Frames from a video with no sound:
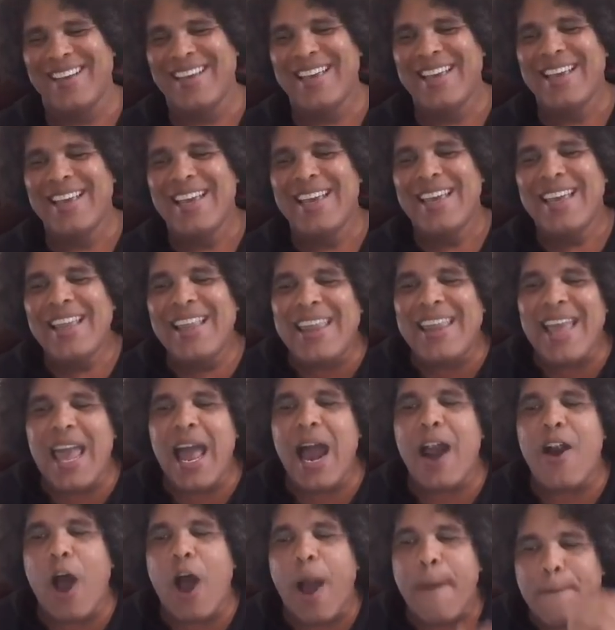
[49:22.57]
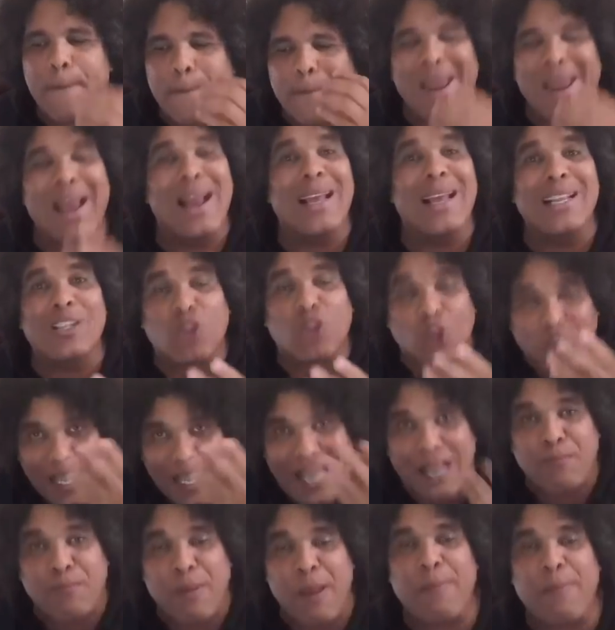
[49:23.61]
They are appealing to dead
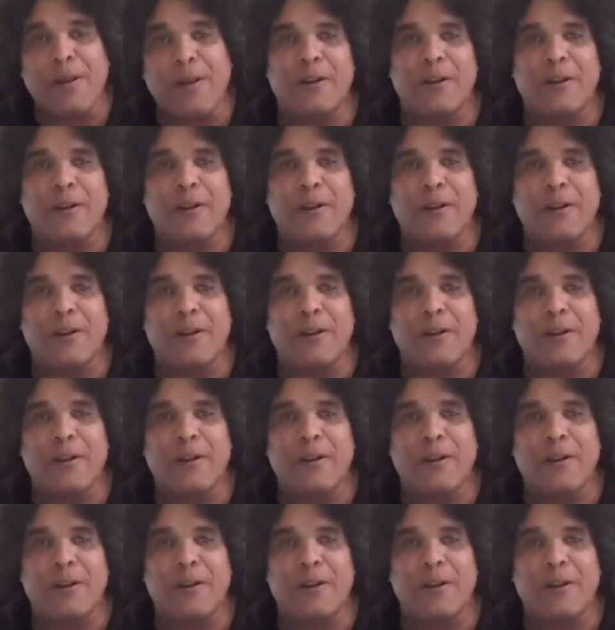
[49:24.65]
people.